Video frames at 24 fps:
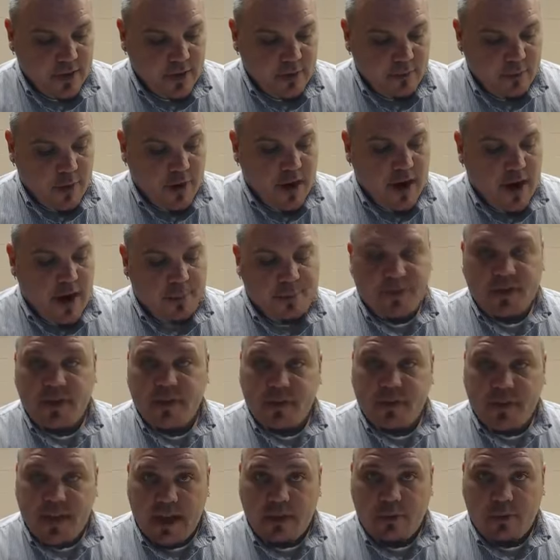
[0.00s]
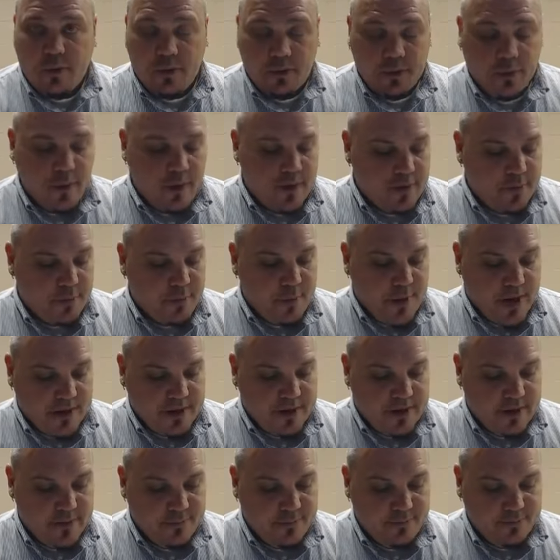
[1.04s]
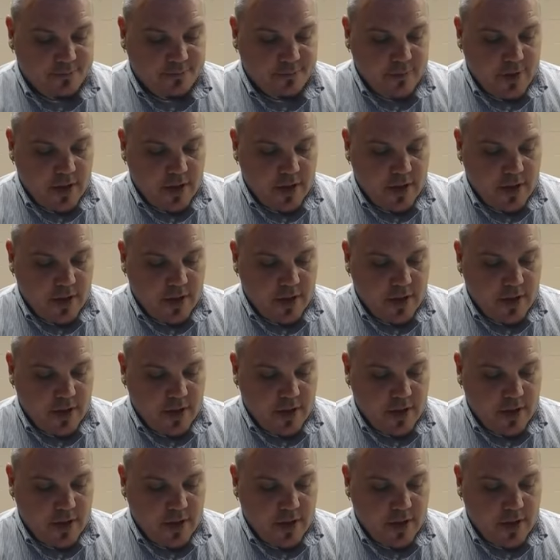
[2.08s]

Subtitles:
Perhaps they will respect him."